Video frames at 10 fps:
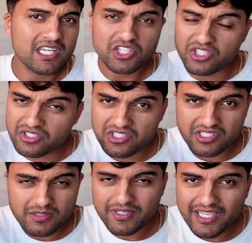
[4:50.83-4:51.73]
could just
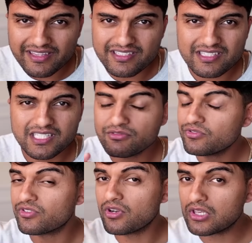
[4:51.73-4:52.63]
be at this level
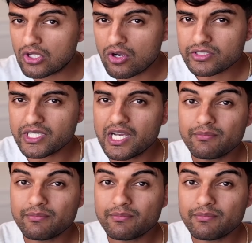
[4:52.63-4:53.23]
for a long time,